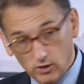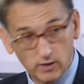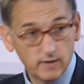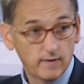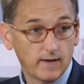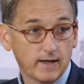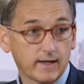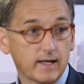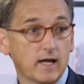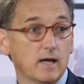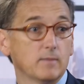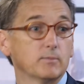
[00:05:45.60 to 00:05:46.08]

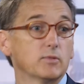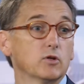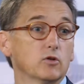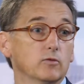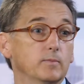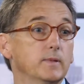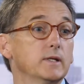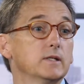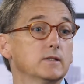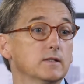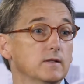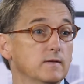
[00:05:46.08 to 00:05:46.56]
that can't be
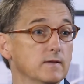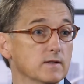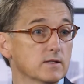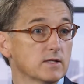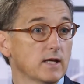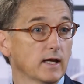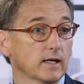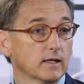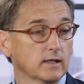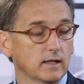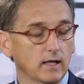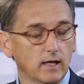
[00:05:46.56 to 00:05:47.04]
repeated in the
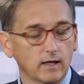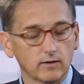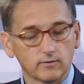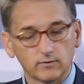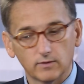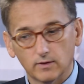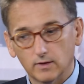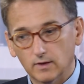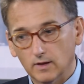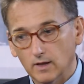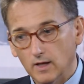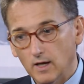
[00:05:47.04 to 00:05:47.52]
second half.
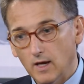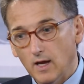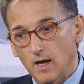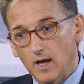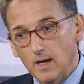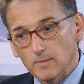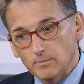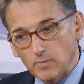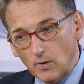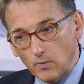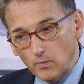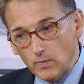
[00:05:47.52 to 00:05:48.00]

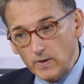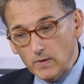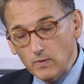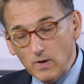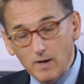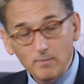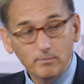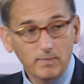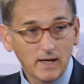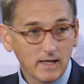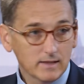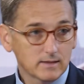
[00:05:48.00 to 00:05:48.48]
But we
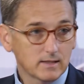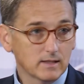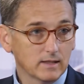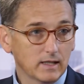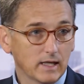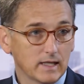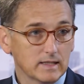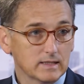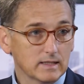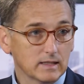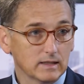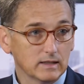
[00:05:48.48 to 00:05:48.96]
went back to
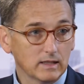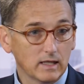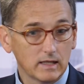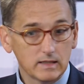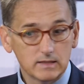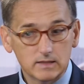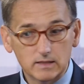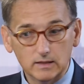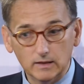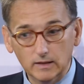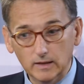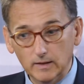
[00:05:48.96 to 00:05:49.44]

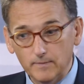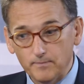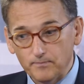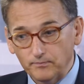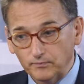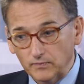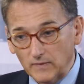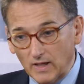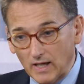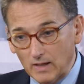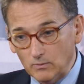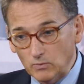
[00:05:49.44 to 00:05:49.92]
1990
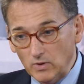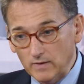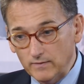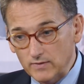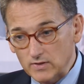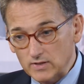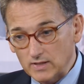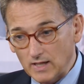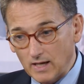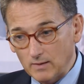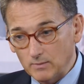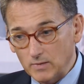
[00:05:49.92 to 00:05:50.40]
and we've
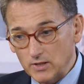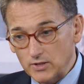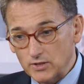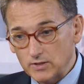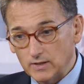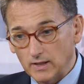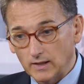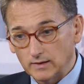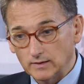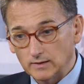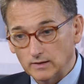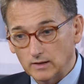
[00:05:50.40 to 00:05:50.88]
established
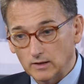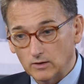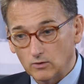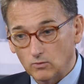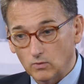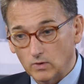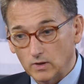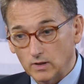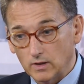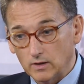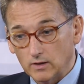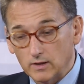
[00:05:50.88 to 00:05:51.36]
that there
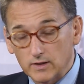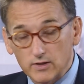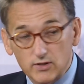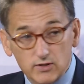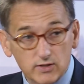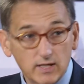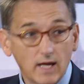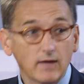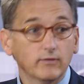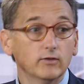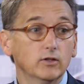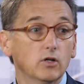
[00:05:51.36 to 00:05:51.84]
were
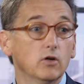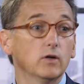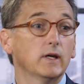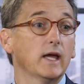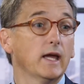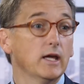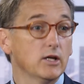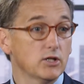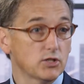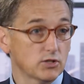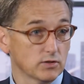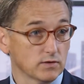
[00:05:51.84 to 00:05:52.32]
7
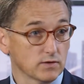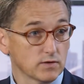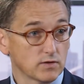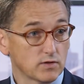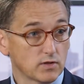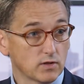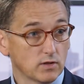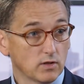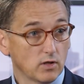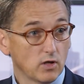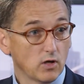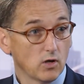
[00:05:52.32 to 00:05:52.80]

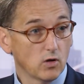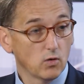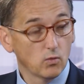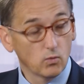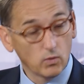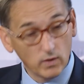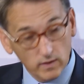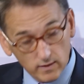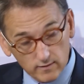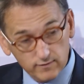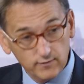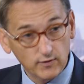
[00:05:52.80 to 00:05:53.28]
occasions
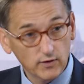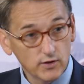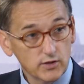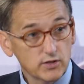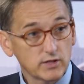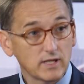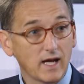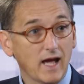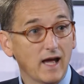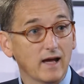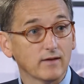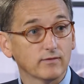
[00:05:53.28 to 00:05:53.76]
when the
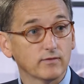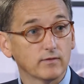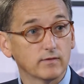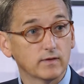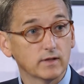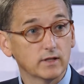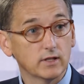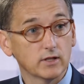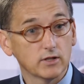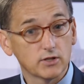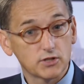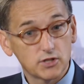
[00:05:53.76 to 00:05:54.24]
first half of the
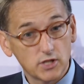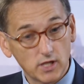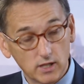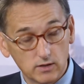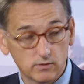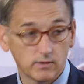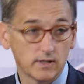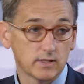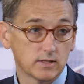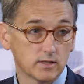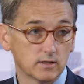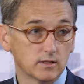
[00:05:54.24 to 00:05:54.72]
year
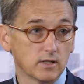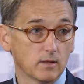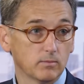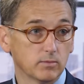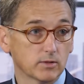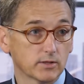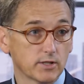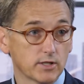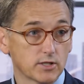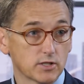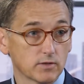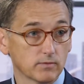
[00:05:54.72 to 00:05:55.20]
generated
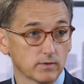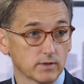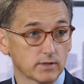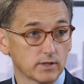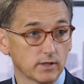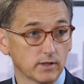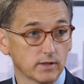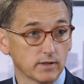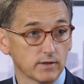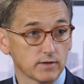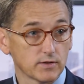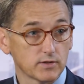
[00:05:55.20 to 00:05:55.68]
double-digit
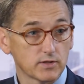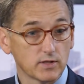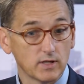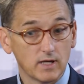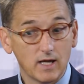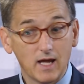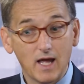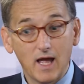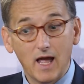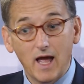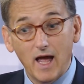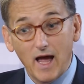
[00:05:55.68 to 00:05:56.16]
returns.
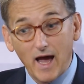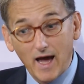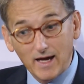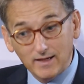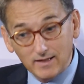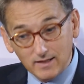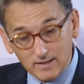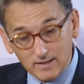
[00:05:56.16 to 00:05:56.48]
And in